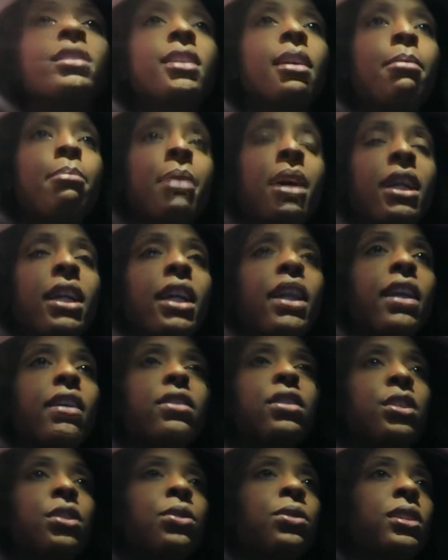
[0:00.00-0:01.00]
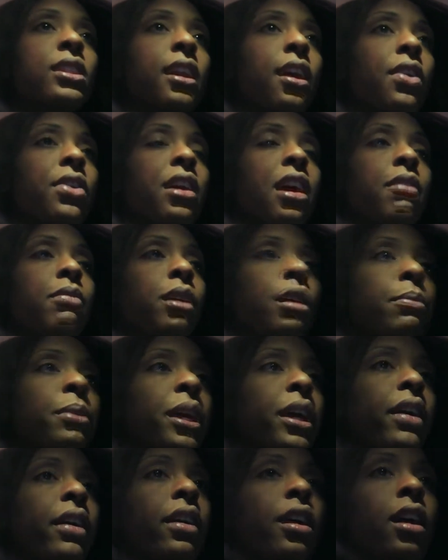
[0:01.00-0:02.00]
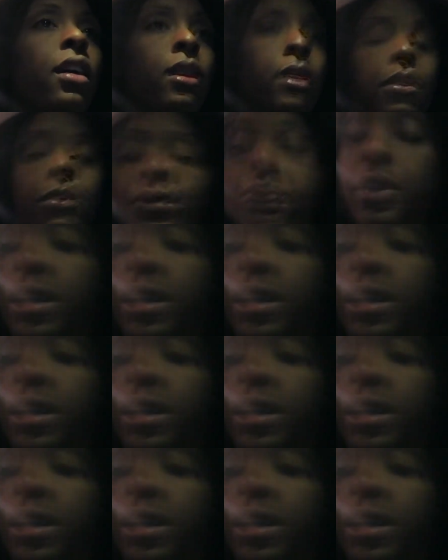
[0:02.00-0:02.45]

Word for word: somebody to sell them a pair of